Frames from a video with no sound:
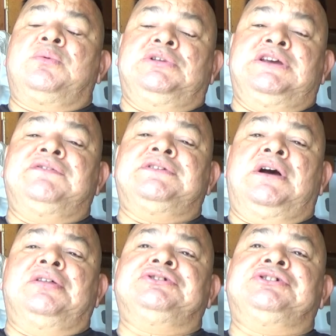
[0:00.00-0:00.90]
relieved
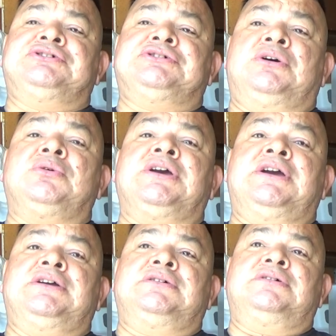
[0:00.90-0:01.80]
now that she's
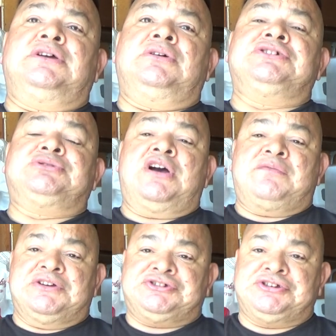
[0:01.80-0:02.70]
okay. You know, I still
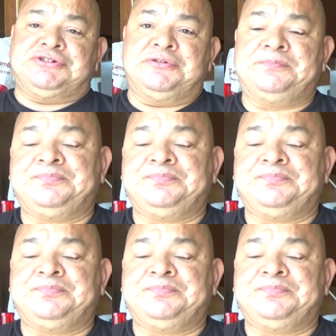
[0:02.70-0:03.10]
have my sister.